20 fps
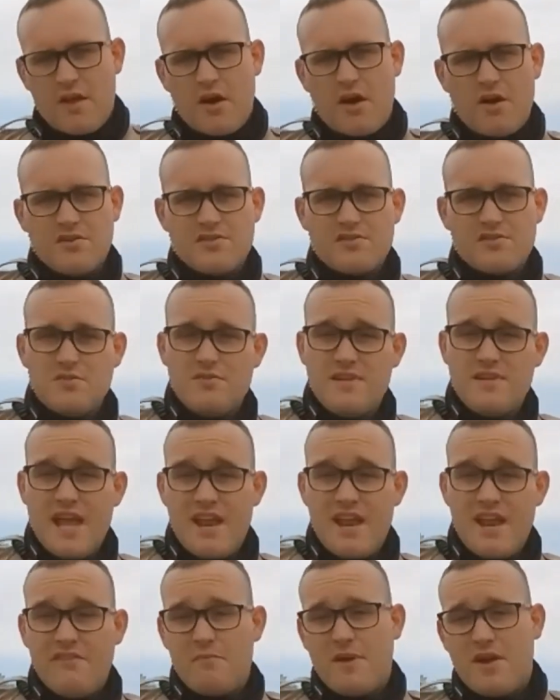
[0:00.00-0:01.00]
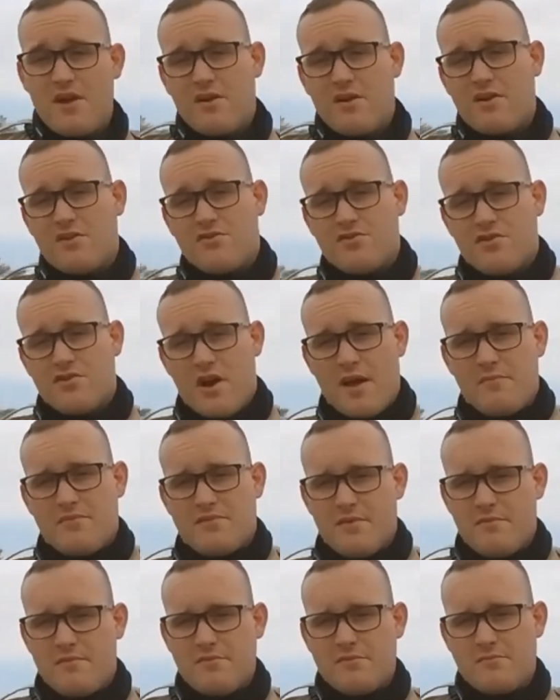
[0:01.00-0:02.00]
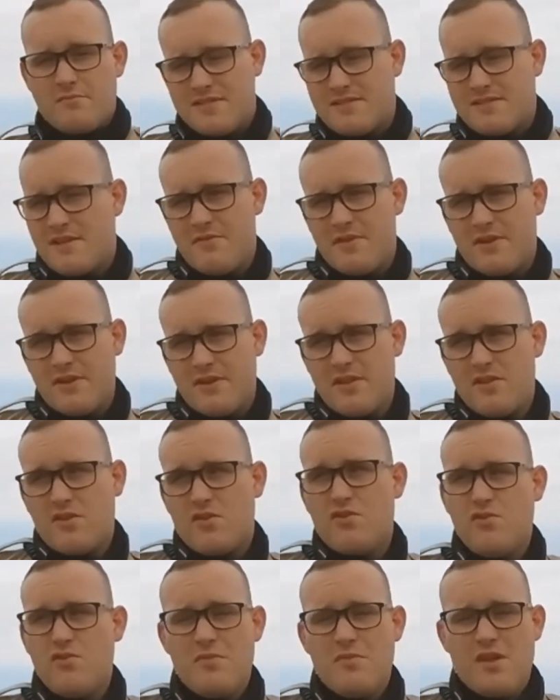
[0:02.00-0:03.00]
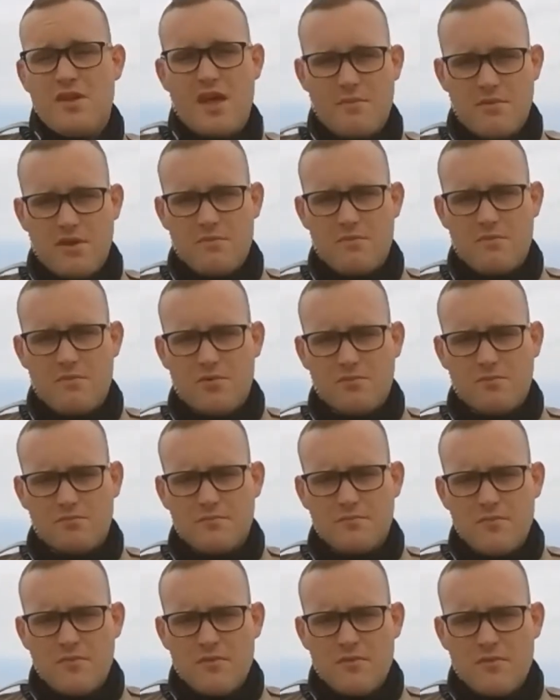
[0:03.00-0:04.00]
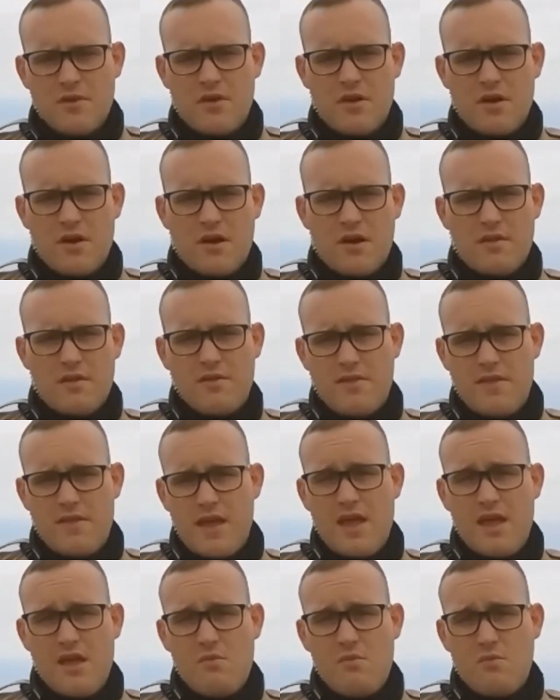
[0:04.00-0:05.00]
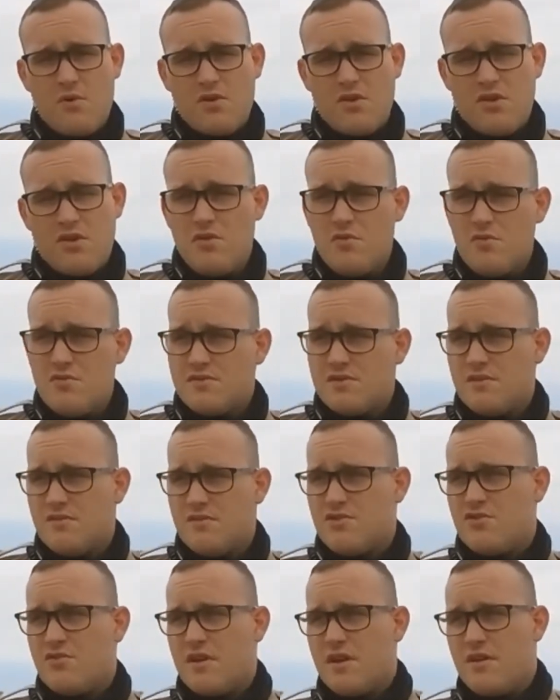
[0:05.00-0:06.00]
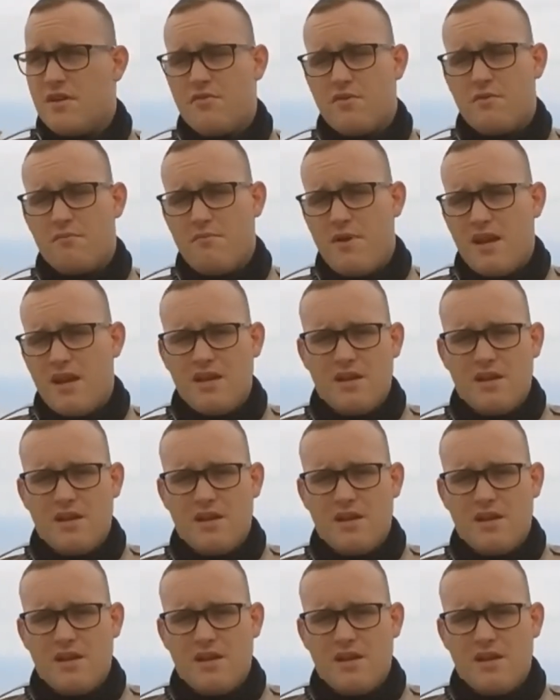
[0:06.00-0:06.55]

Also, Native American tribes, and specifically the Kumeyaay people, they would use the tree for many